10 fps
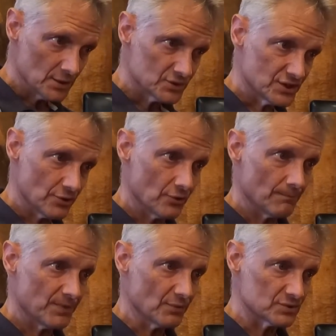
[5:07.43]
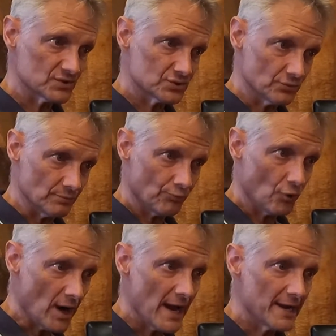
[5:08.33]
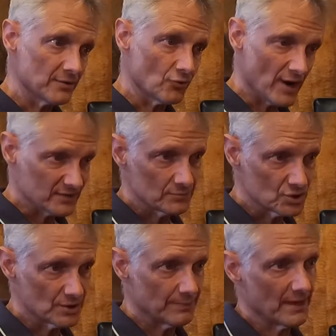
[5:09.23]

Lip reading: So there was a certain pride and craftsmanship